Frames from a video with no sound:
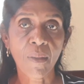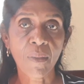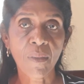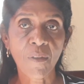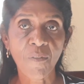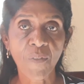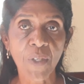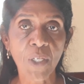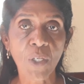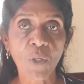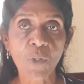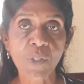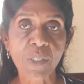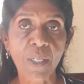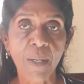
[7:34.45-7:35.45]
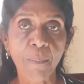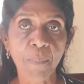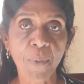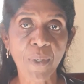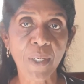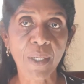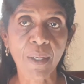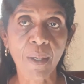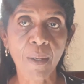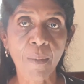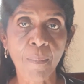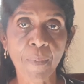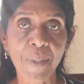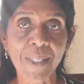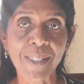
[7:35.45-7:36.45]
The videos that I'm putting
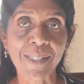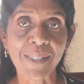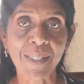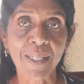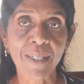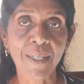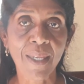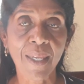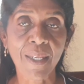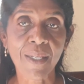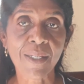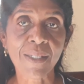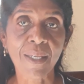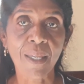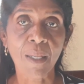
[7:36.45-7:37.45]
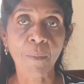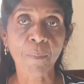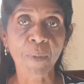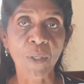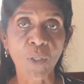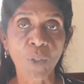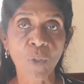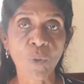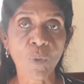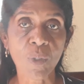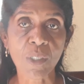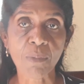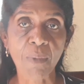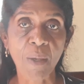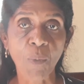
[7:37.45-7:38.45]
up is dedicated to helping you.
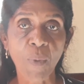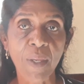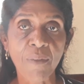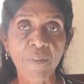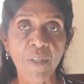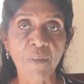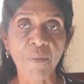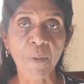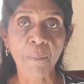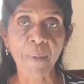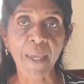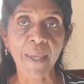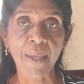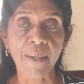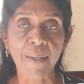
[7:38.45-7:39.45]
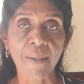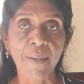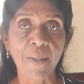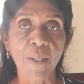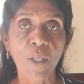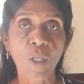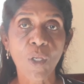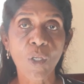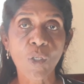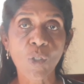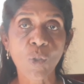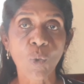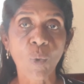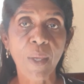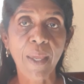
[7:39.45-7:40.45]
It's my way of giving back
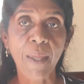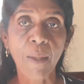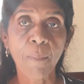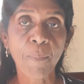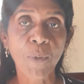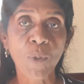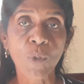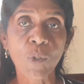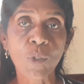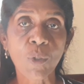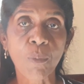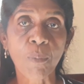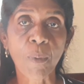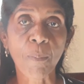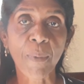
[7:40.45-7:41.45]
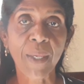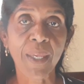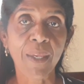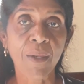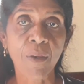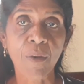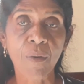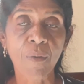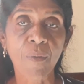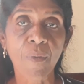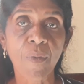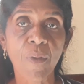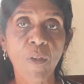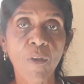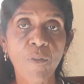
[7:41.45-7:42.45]
to help you to prepare
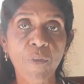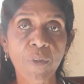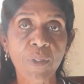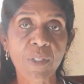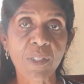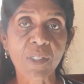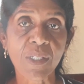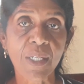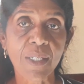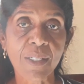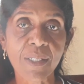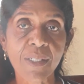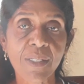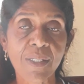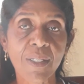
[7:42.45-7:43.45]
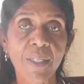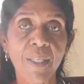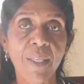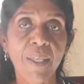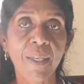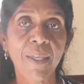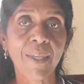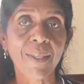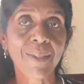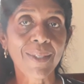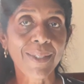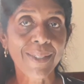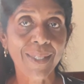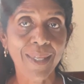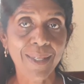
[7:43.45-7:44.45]
for this test. The
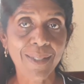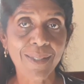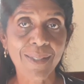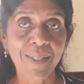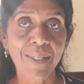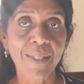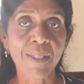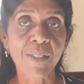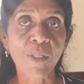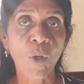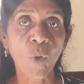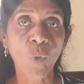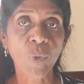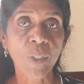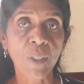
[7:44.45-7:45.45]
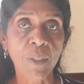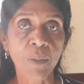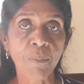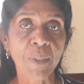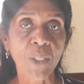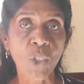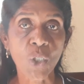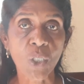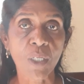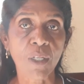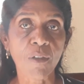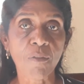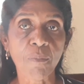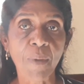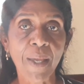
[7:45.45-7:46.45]
test is only going to be
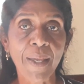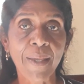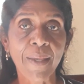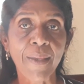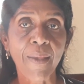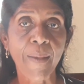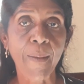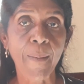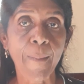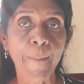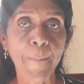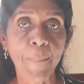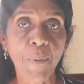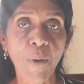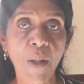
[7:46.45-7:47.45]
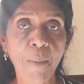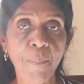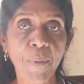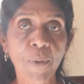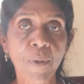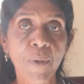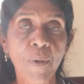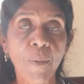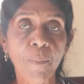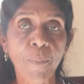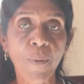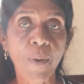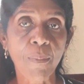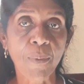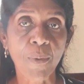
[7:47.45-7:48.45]
achieved by proper
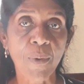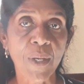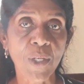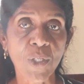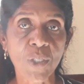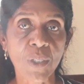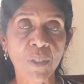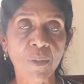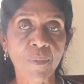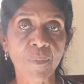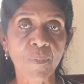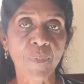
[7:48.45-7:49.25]
preparation.